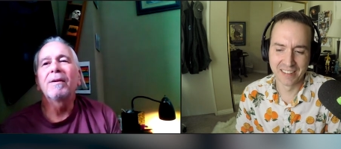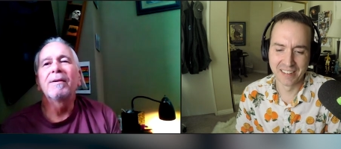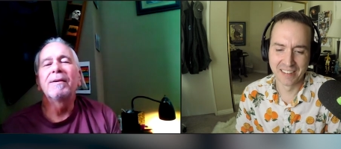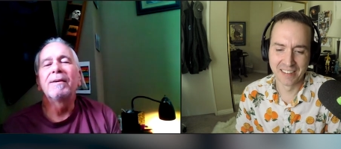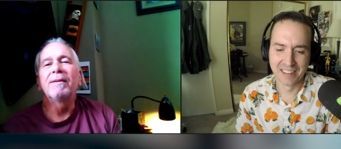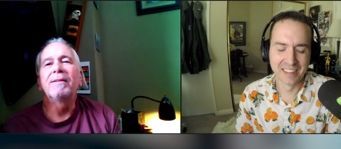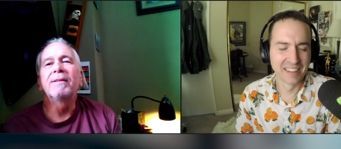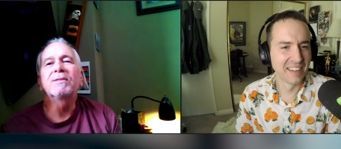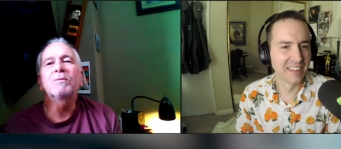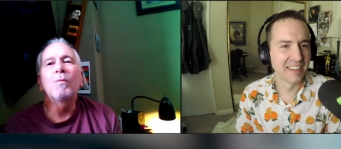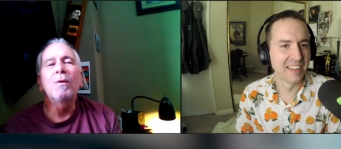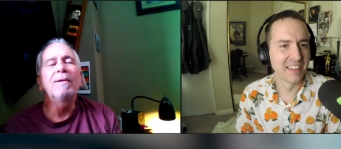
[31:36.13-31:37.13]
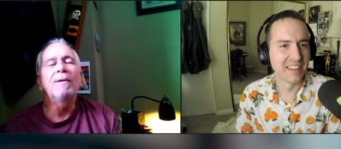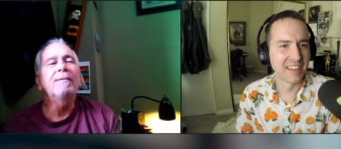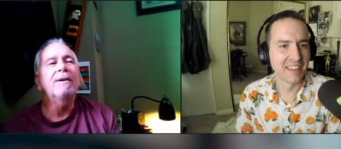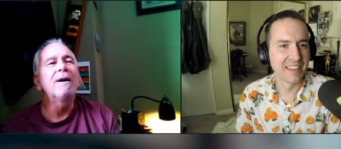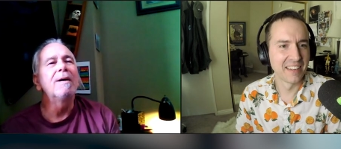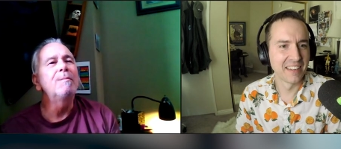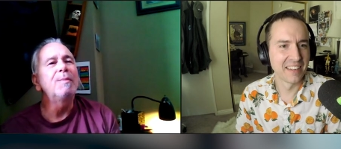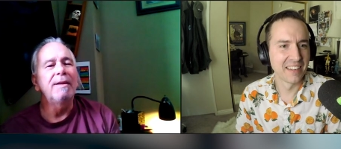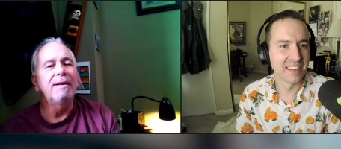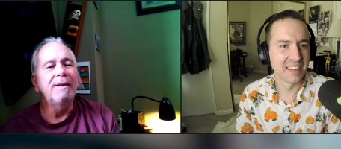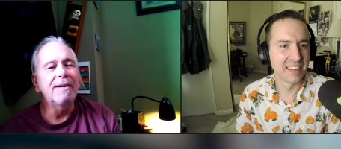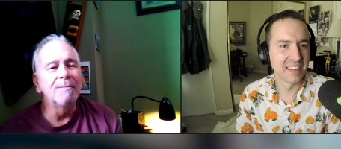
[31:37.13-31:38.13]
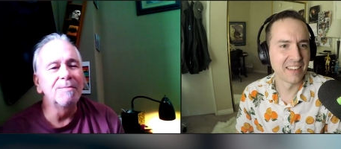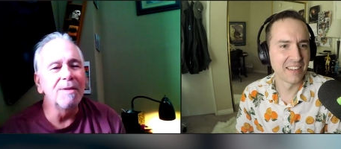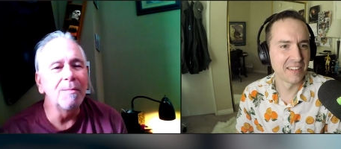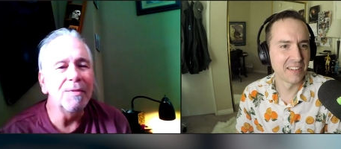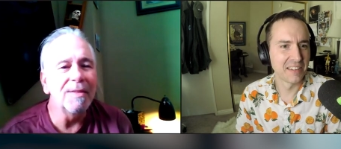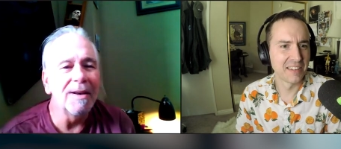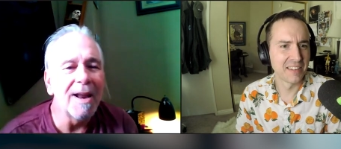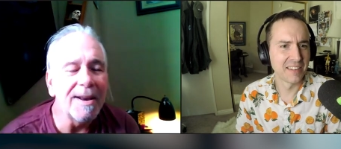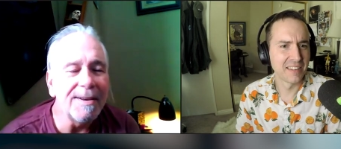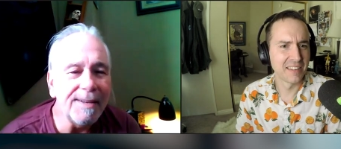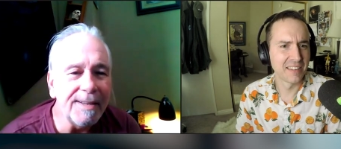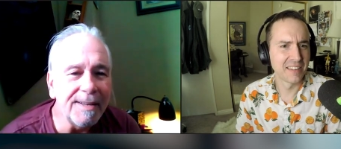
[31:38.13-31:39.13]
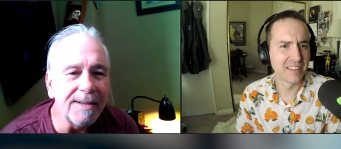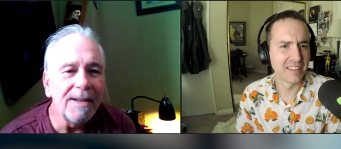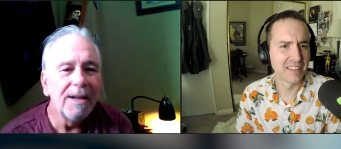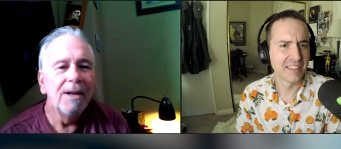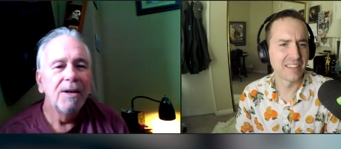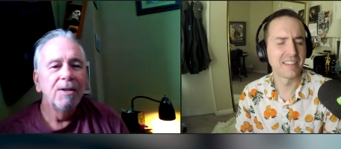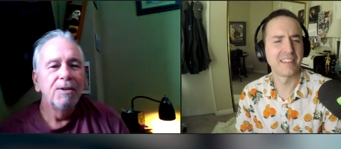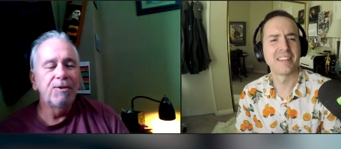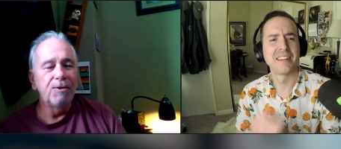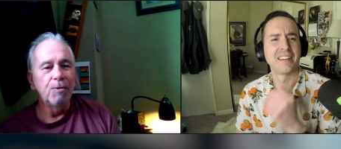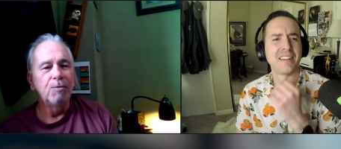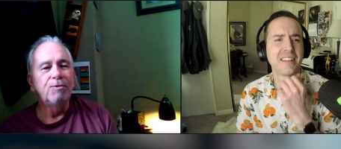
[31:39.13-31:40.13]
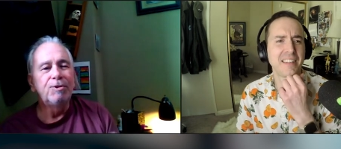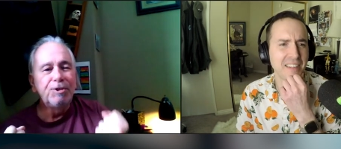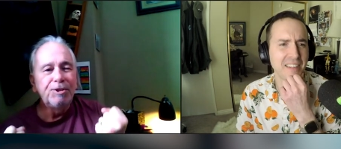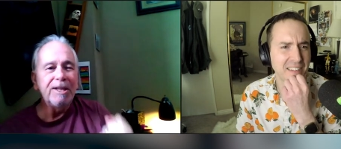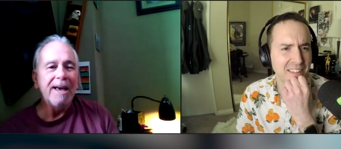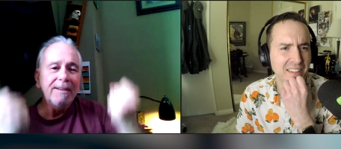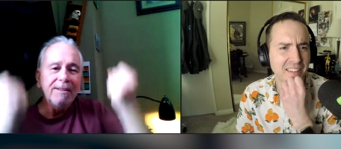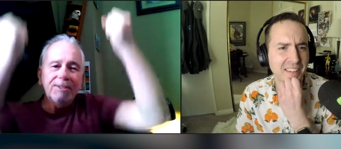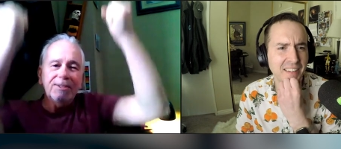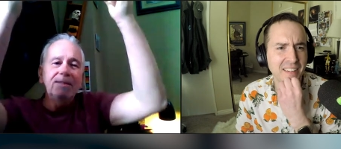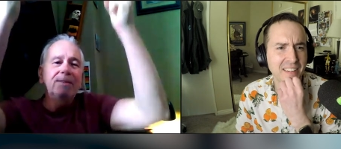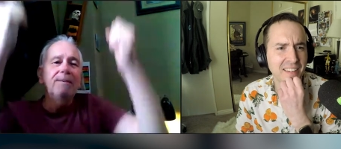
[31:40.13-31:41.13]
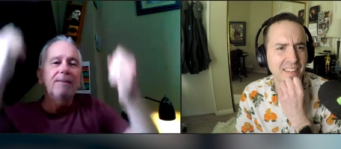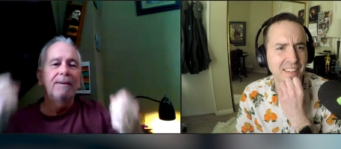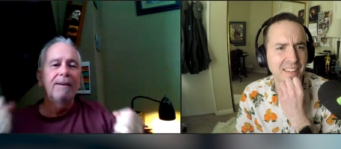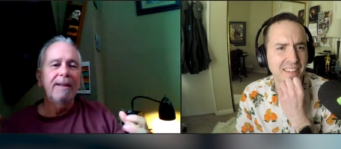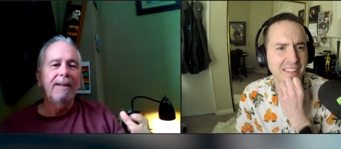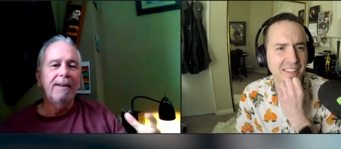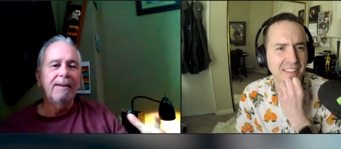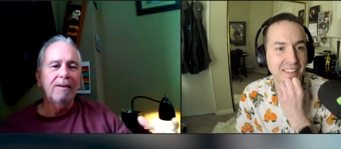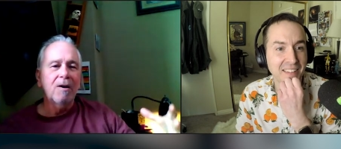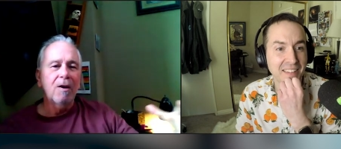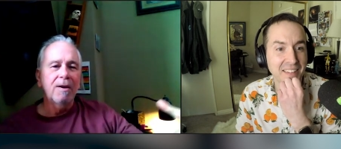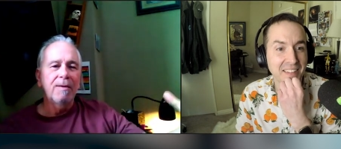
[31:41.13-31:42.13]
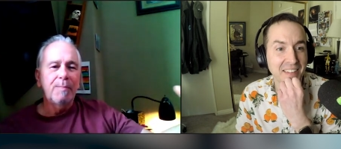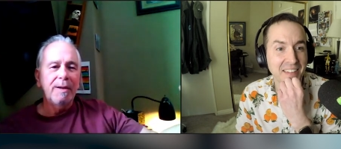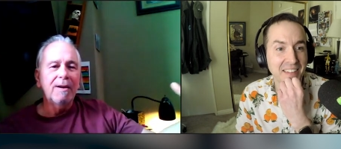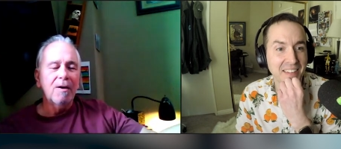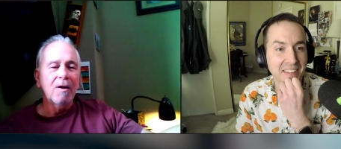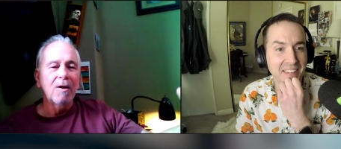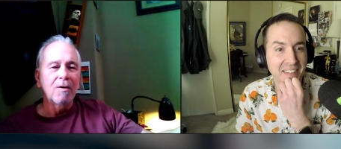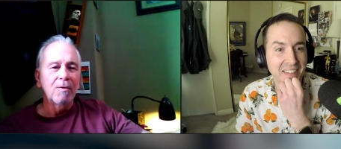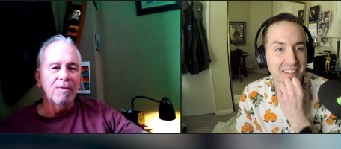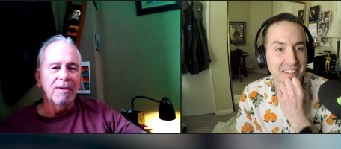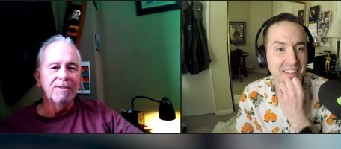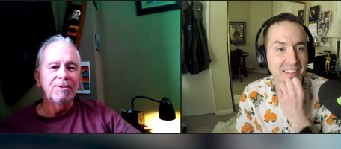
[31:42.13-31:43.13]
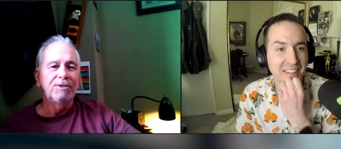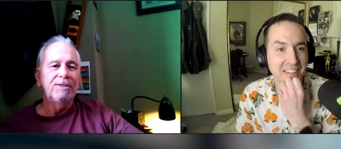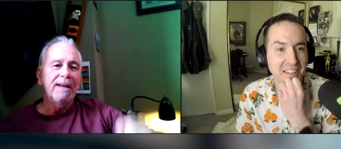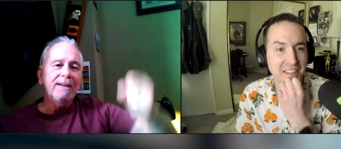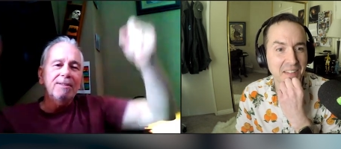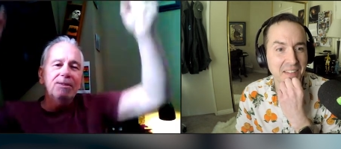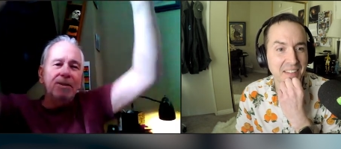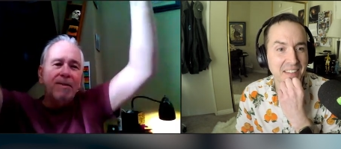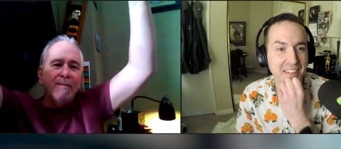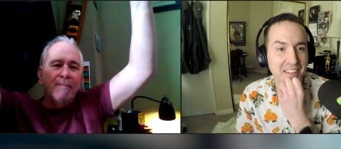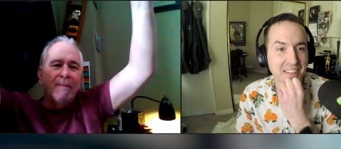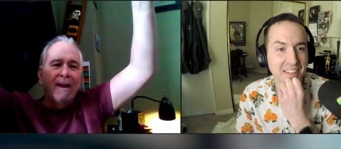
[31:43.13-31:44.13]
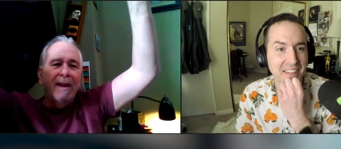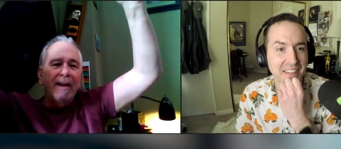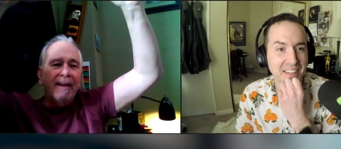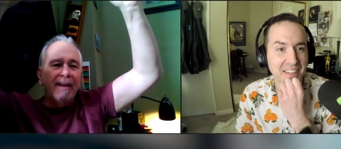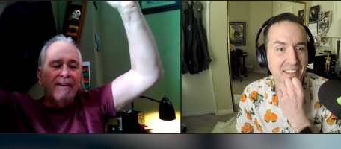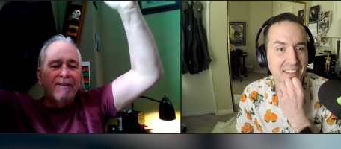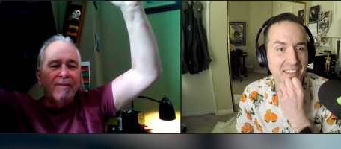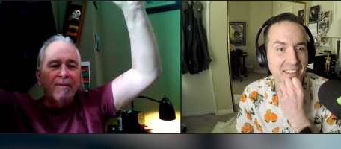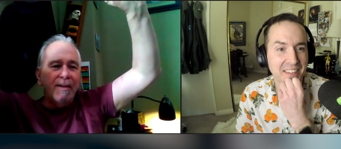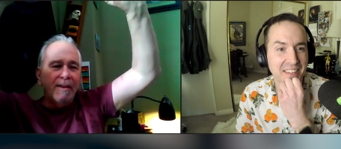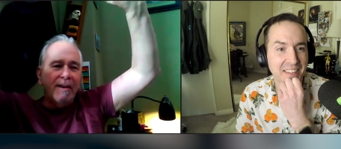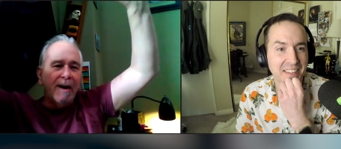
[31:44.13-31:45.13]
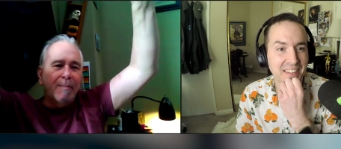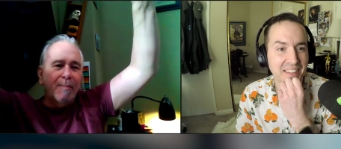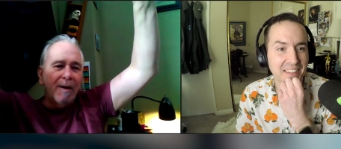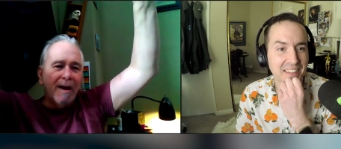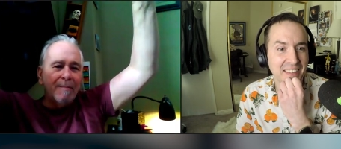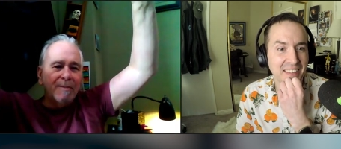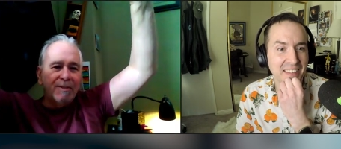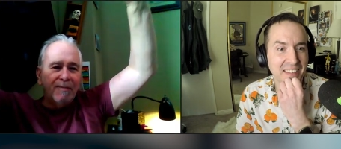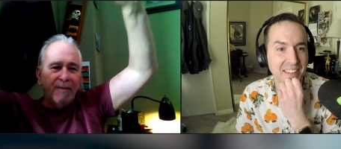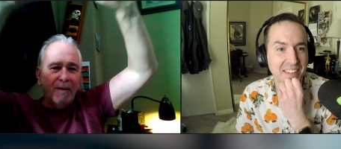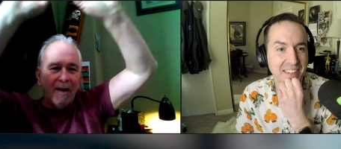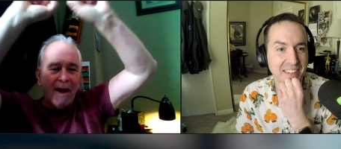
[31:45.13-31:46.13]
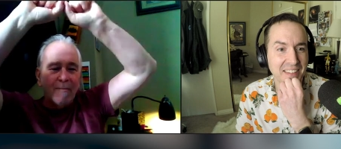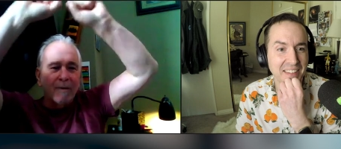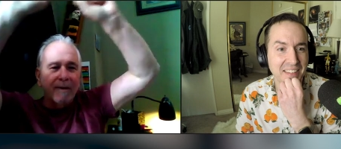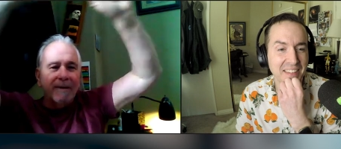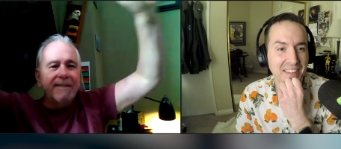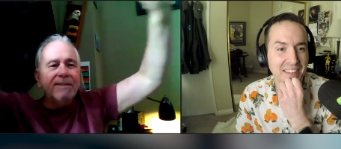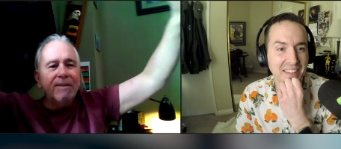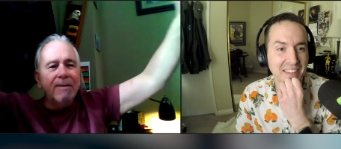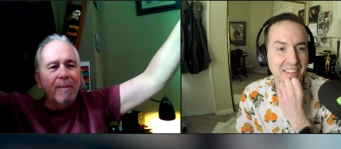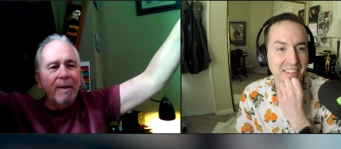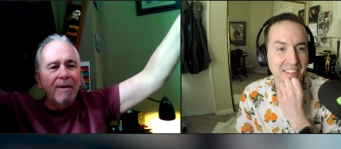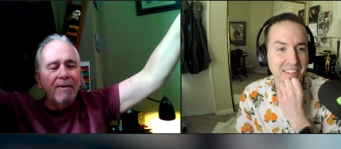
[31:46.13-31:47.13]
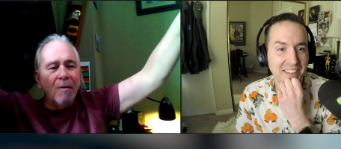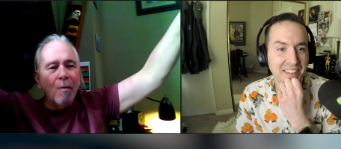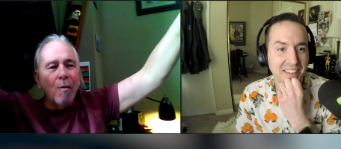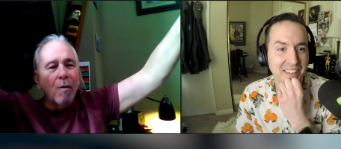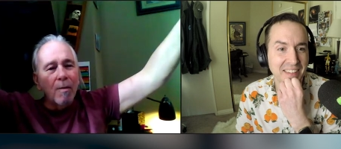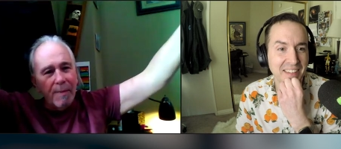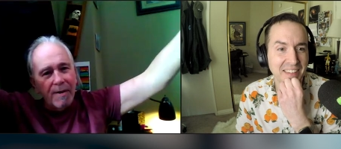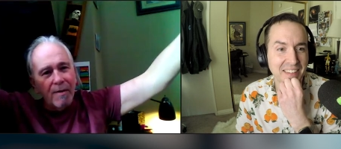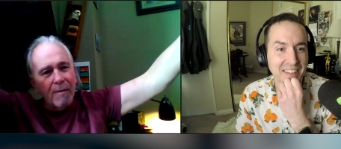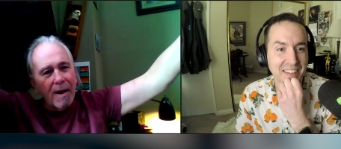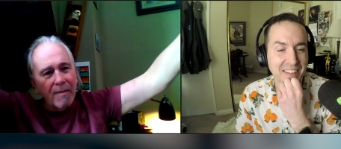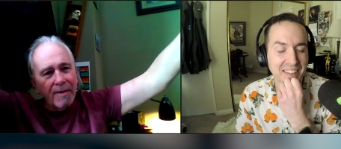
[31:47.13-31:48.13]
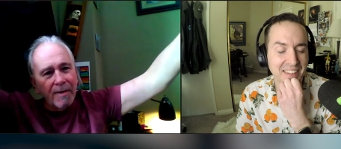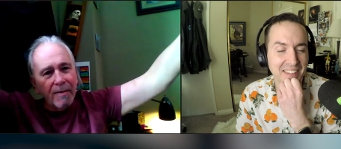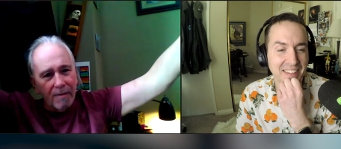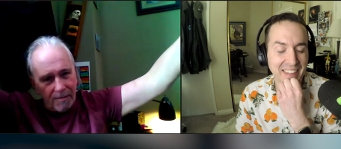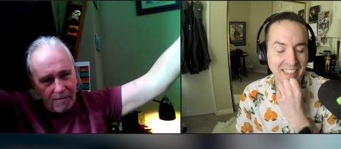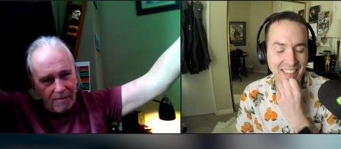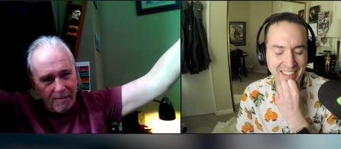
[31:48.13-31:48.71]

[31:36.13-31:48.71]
Speaker 1: yeah. uh, this one company comes up with an idea to jettison in car in big cargo things, jettison them into the upper atmosphere and release them into orbit around the Earth.